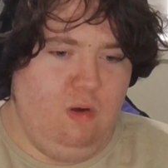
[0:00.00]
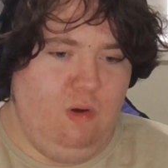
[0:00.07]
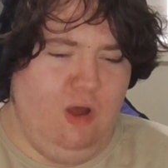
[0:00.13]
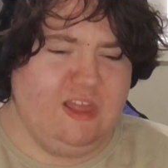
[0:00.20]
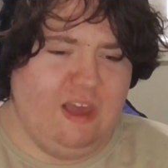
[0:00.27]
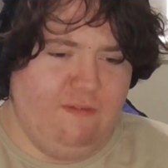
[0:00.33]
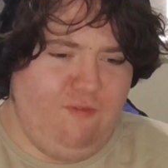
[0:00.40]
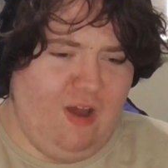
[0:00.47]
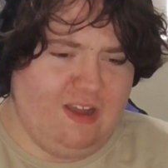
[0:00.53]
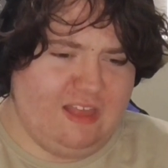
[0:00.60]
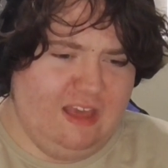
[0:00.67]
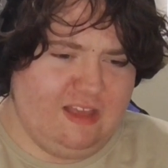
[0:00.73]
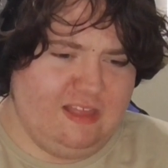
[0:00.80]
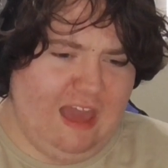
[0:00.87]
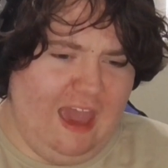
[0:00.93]
What the fuck?
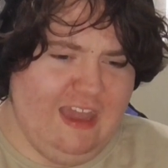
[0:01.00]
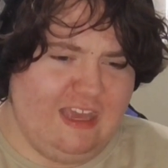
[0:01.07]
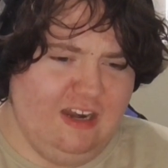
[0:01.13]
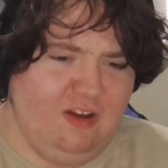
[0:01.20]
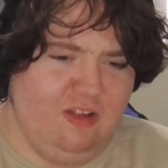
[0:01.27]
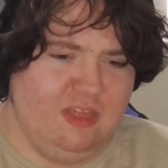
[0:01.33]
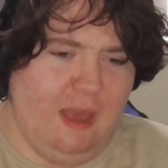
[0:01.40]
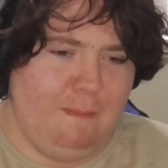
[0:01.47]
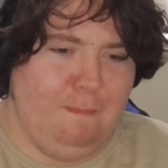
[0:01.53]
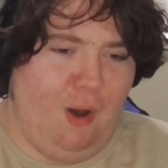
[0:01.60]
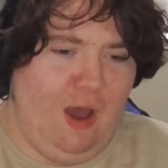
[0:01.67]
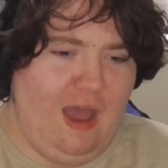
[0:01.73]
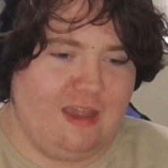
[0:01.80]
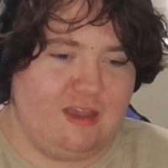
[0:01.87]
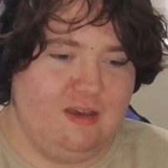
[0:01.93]
They take it on their
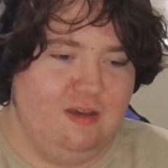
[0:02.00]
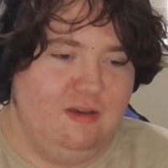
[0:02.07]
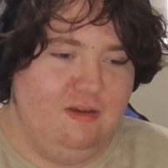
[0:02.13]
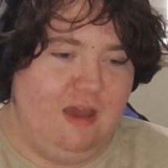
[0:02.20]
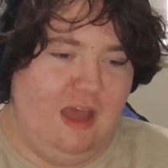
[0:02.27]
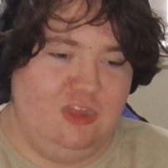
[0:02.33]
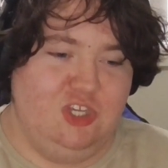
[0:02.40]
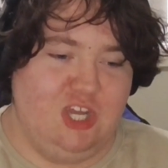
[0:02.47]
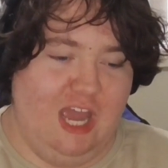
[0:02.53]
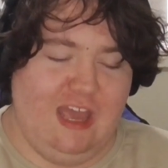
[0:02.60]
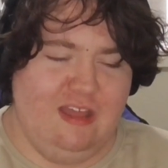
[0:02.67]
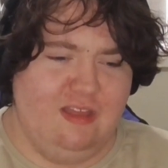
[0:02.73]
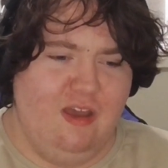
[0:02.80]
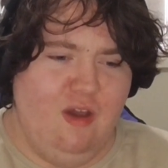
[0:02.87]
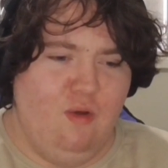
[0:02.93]
bike, and
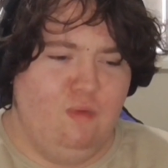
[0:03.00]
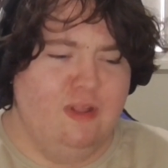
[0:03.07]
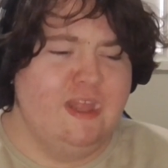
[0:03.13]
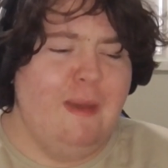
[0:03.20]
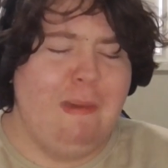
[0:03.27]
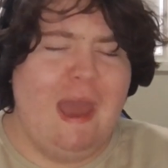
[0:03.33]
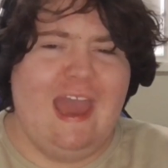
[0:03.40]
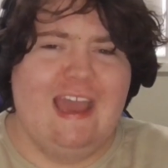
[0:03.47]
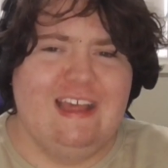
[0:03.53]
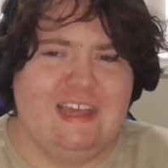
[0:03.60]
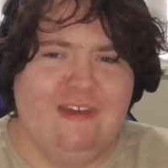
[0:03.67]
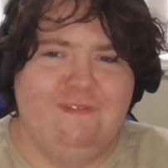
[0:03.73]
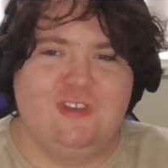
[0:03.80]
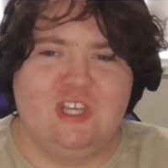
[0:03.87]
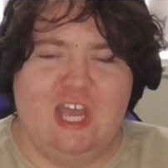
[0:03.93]
Gene... Wouldn't it be
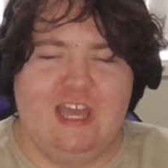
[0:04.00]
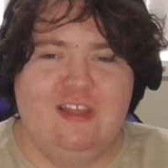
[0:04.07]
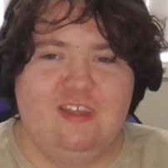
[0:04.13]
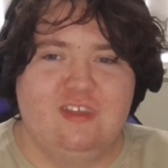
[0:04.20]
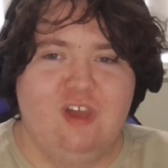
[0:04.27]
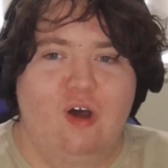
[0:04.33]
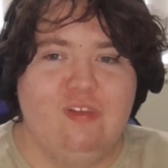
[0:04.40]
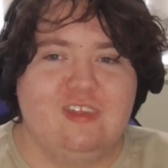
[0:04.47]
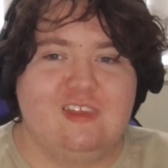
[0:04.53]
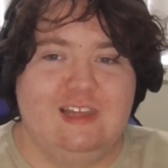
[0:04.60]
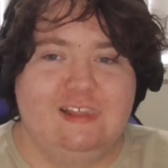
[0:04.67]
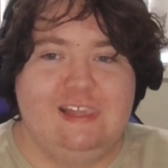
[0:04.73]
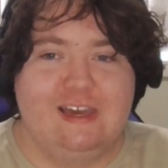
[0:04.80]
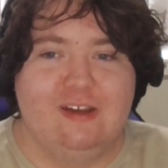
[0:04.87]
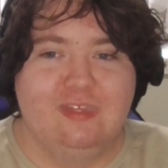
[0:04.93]
easy if Gene's not
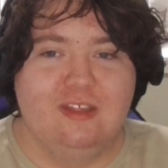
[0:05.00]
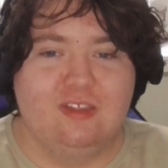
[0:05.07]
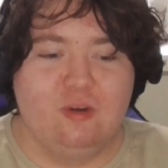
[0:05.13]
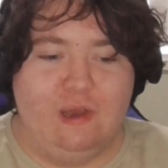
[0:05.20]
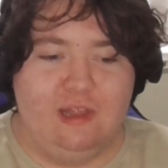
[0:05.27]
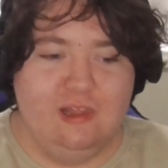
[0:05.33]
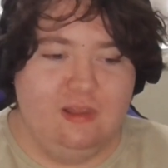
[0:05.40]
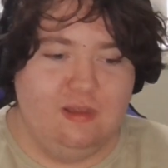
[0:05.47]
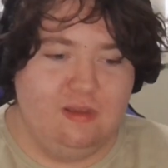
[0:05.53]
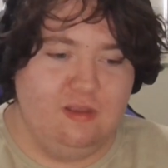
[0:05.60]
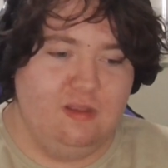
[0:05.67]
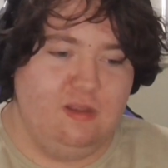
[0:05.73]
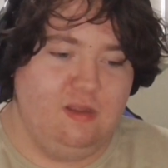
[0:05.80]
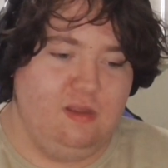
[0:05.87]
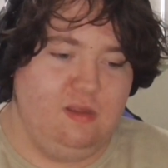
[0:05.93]
sitting on the toilet? No,
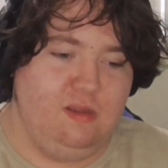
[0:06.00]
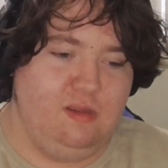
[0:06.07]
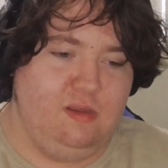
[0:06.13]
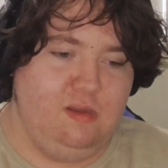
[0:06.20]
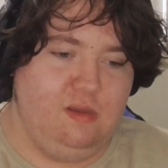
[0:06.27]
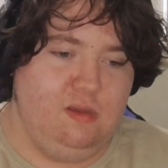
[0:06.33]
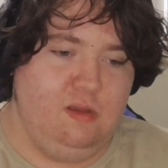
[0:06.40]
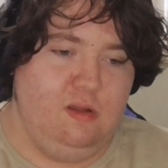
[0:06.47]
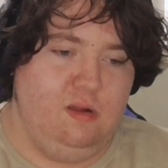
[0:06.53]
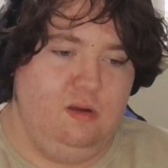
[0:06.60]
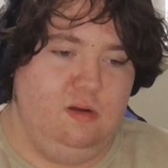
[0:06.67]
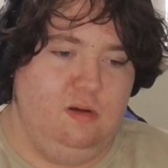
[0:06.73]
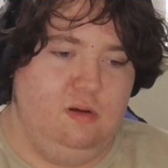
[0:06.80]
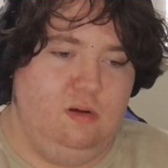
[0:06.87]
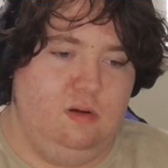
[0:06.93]
no, no! Hurry!
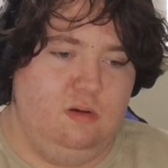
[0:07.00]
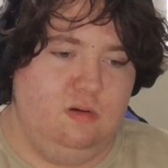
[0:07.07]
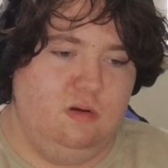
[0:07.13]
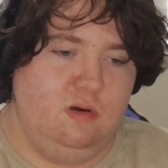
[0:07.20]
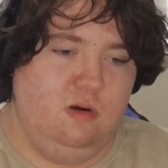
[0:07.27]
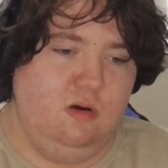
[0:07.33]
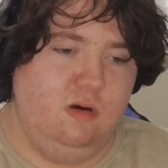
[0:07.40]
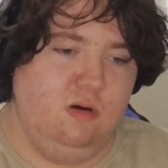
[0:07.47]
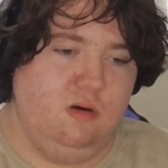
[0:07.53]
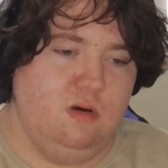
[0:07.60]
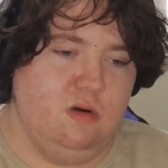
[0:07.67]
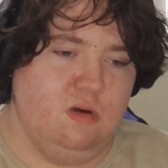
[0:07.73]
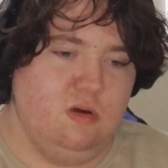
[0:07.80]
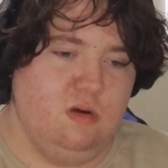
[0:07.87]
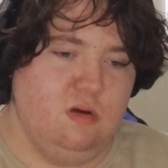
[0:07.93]
Hurry!
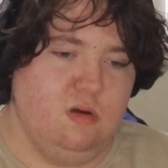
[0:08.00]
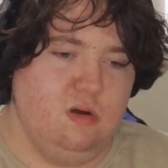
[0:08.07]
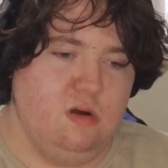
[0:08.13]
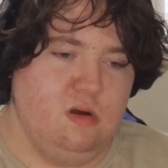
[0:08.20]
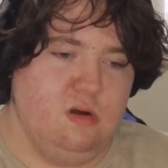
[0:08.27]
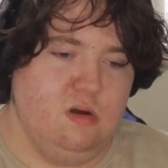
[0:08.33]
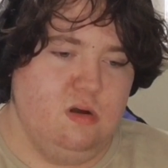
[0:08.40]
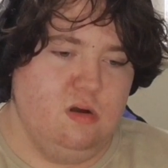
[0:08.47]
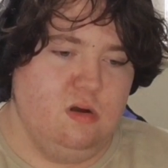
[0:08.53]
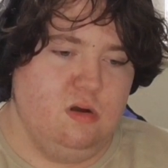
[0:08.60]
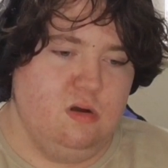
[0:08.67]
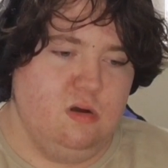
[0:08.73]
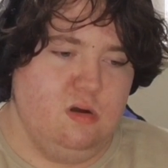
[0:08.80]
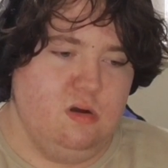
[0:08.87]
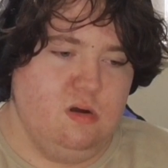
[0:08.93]
Go!
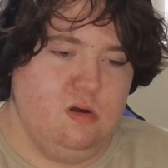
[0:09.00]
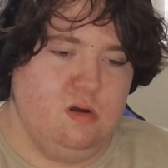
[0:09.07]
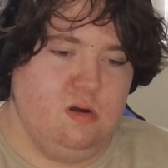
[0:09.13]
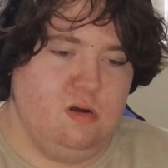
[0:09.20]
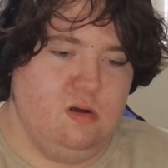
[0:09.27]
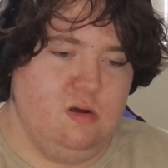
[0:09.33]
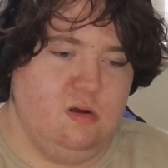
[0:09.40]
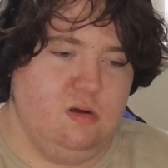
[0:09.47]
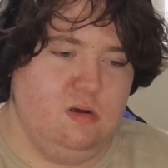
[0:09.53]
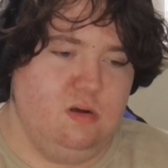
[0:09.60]
Mush! Mush!